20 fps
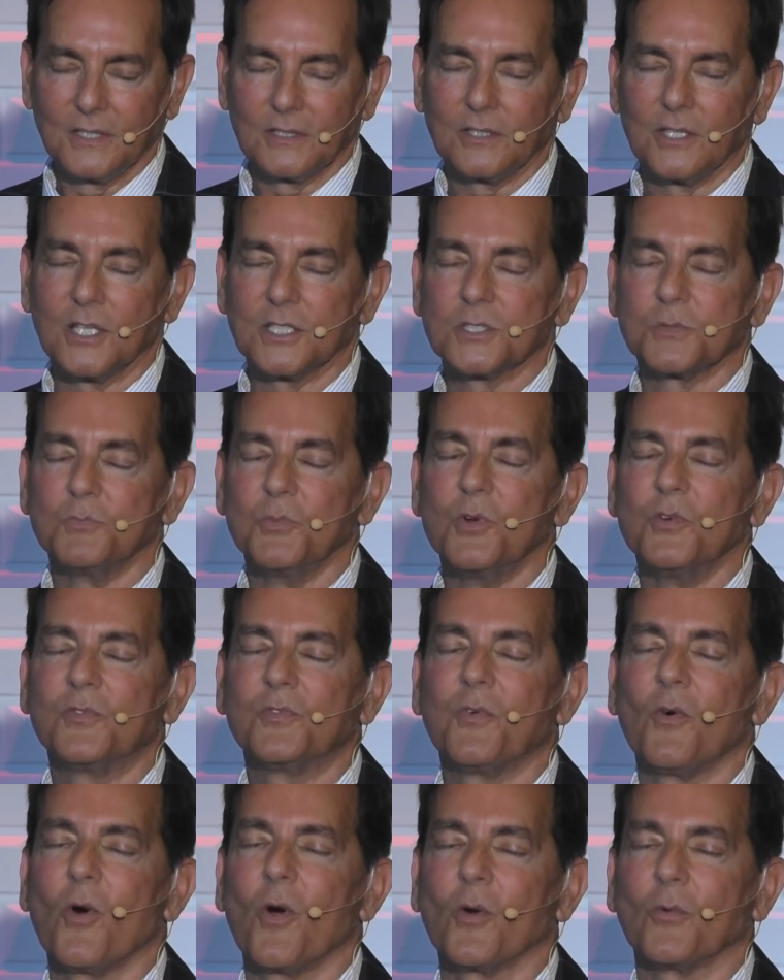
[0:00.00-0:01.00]
Let's move
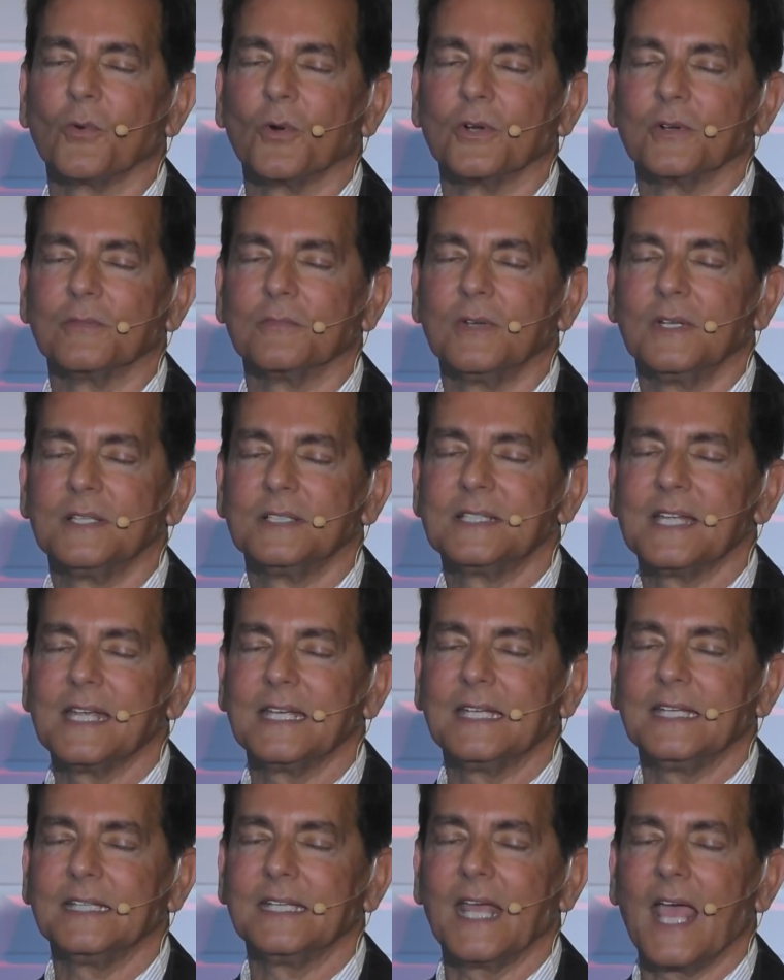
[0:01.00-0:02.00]
forward,
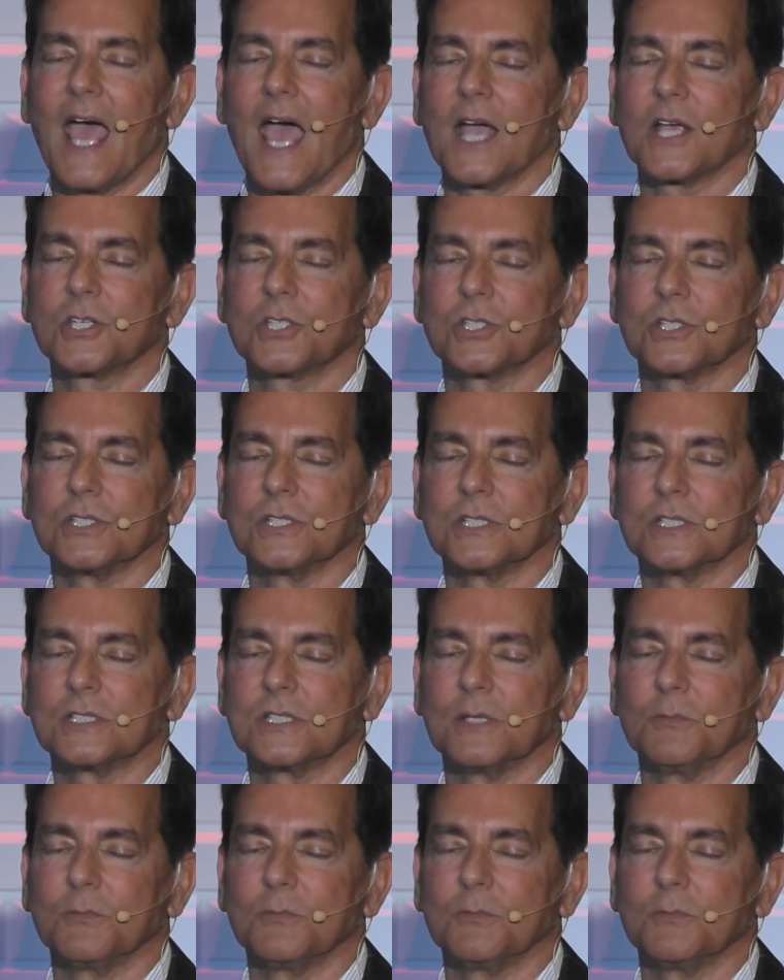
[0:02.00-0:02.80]
taking the actions